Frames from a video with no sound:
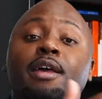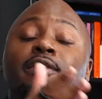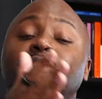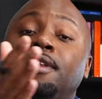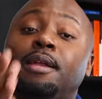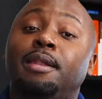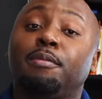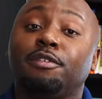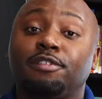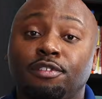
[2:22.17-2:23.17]
Step
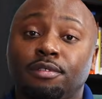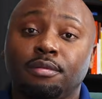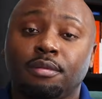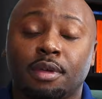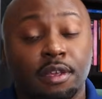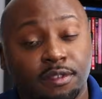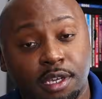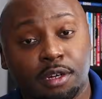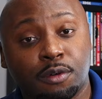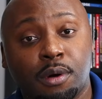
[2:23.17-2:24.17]
number 2 is
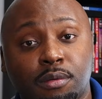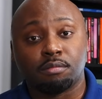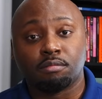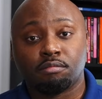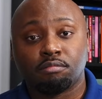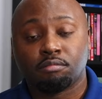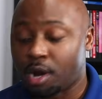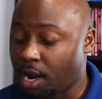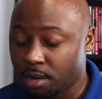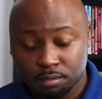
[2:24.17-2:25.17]
get a quote. All
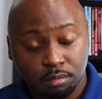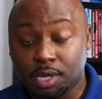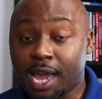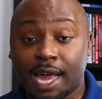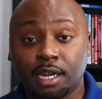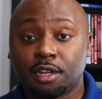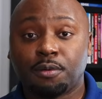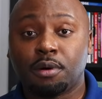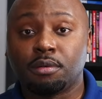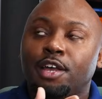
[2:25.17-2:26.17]
right, you gotta get a
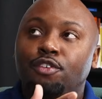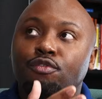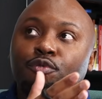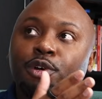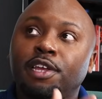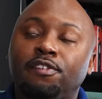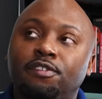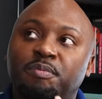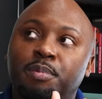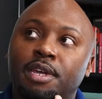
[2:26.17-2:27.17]
quote. You really should
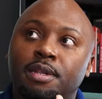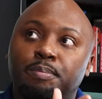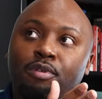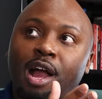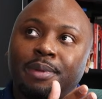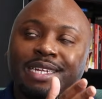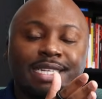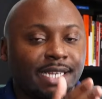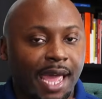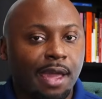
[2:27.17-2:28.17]
spend probably
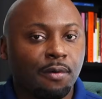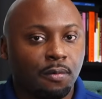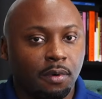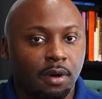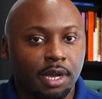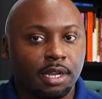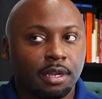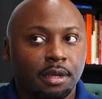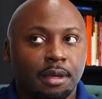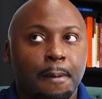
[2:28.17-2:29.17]
day 1
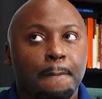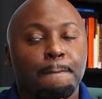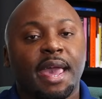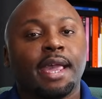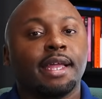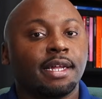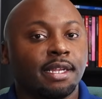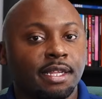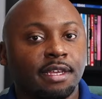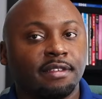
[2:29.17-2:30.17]
making a
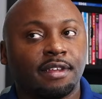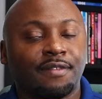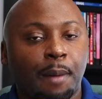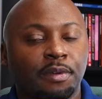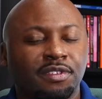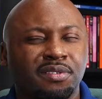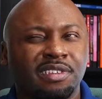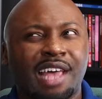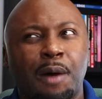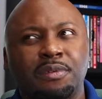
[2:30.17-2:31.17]
list of
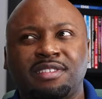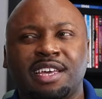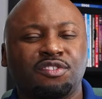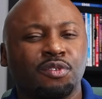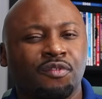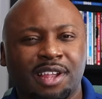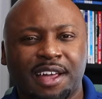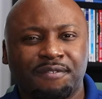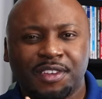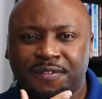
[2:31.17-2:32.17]
opportunities. I would say shoot for
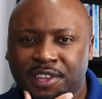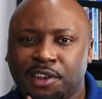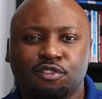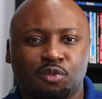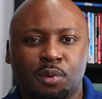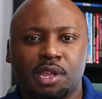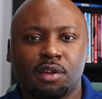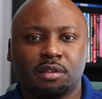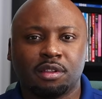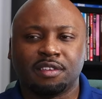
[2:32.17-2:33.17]
like 15 or 20 on
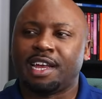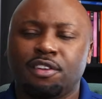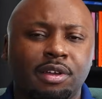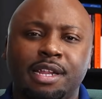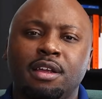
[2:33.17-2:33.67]
your list. Now you're